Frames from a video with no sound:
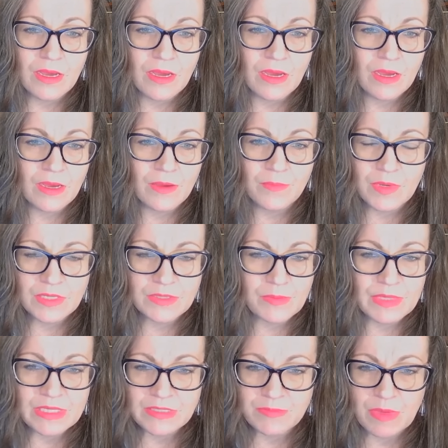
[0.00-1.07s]
I don't
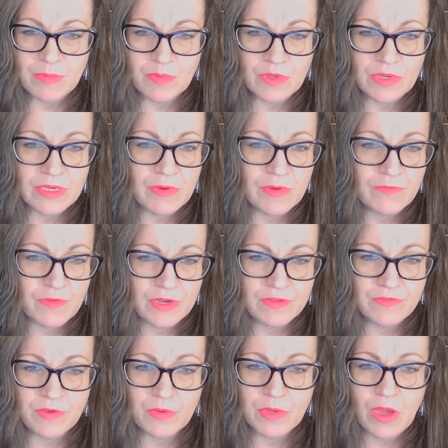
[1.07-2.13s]
miss my play. I'm afraid
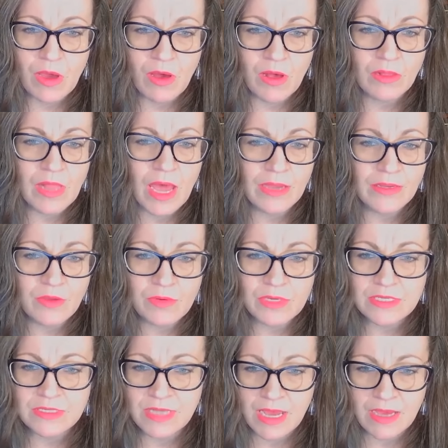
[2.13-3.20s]
of you at all. I know
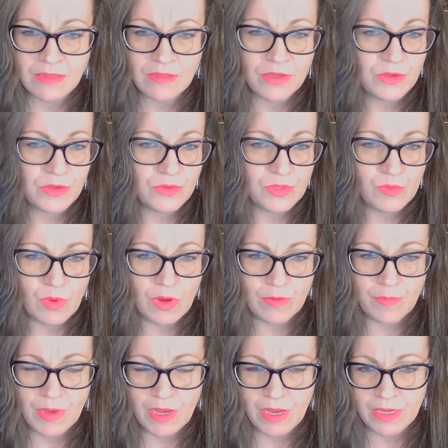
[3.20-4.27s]
exactly who you are
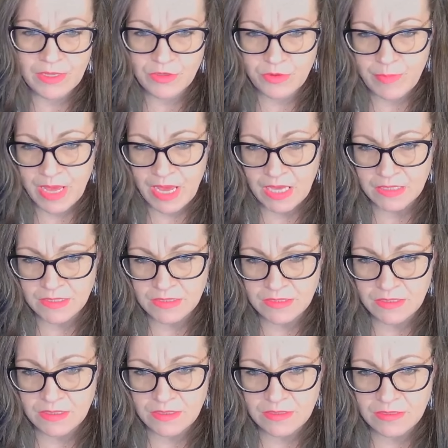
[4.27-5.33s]
behind your mask.
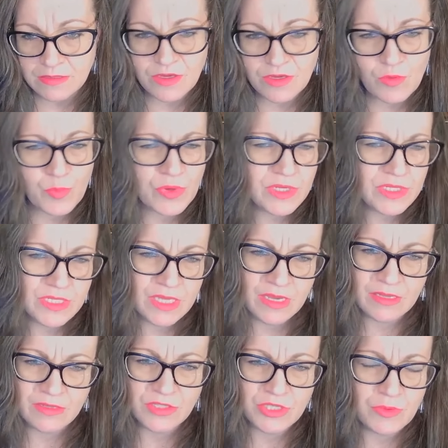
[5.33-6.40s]
Don't
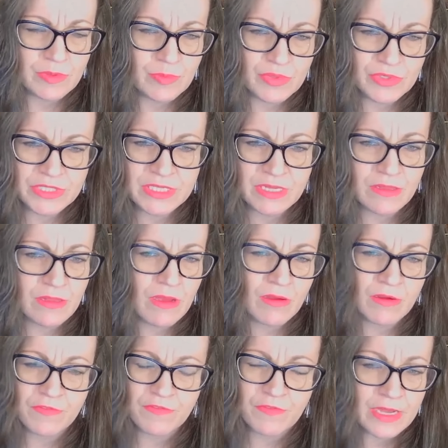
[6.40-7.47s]
pretend you and Priscilla
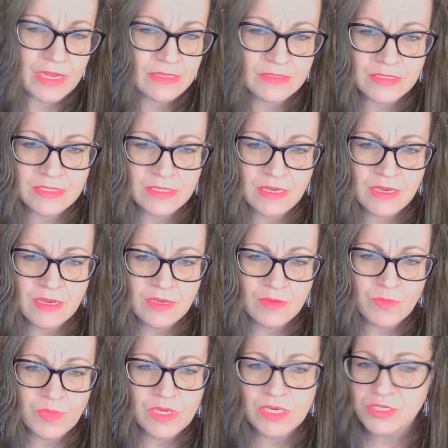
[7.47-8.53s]
are friends,
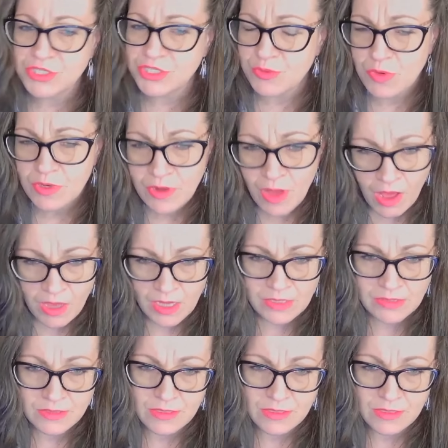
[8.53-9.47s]
because you are not.